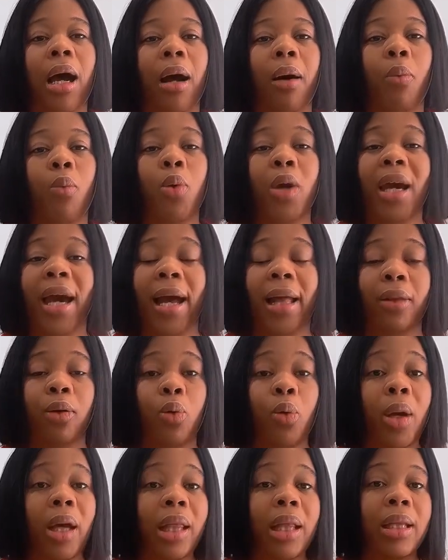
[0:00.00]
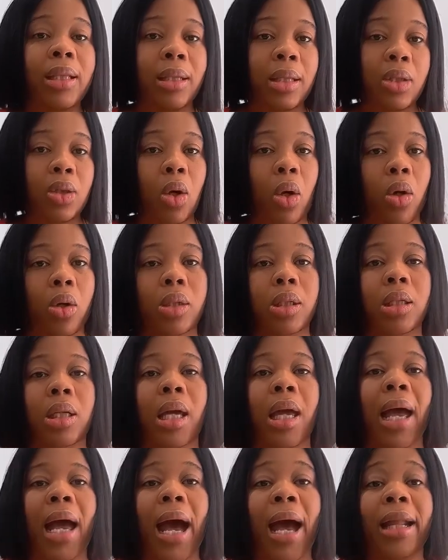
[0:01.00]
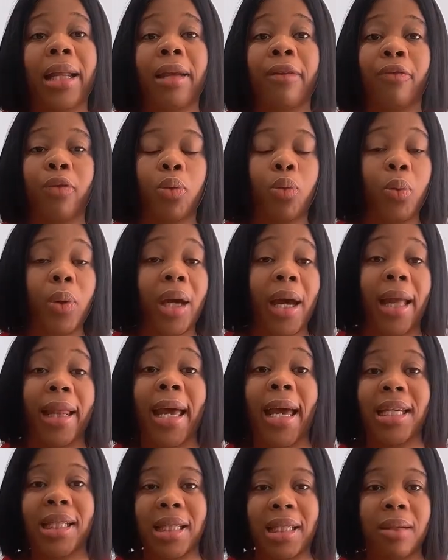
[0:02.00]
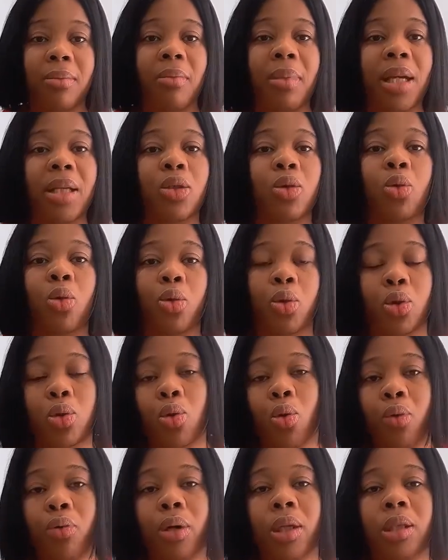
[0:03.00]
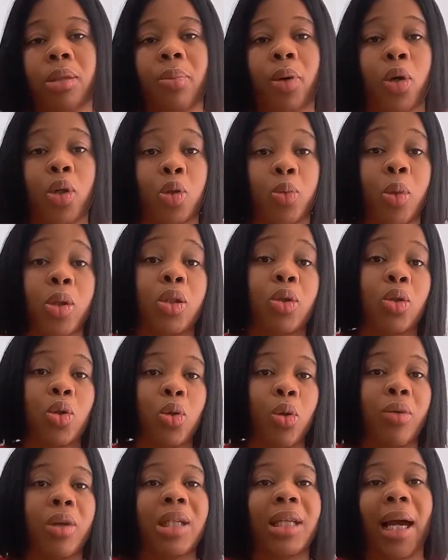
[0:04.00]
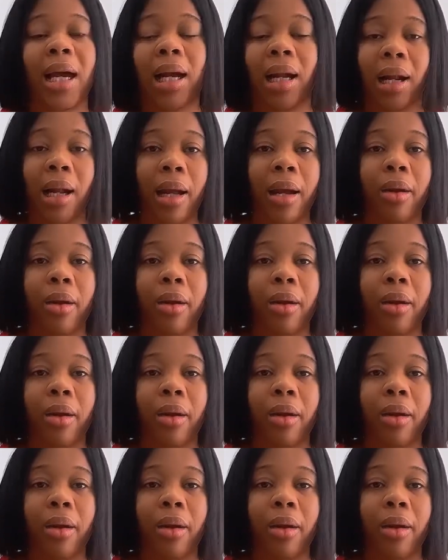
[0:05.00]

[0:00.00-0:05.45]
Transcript: we can quickly discuss, and even we can estimate those stories, because once the stories are clear